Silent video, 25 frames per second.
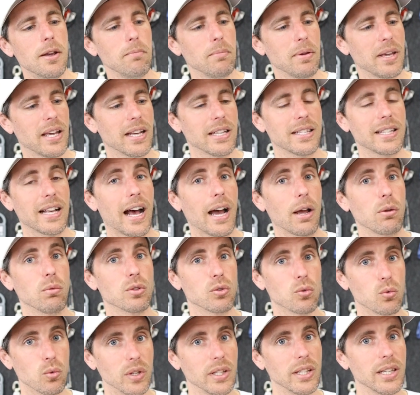because I
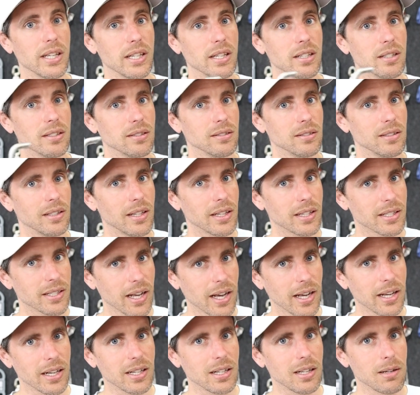was really
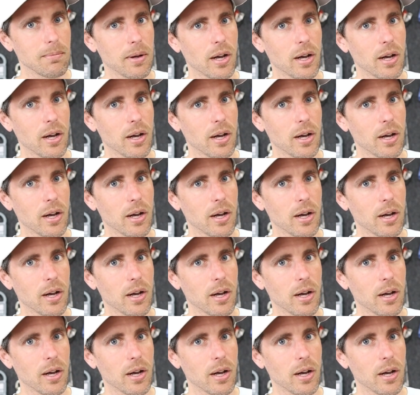excited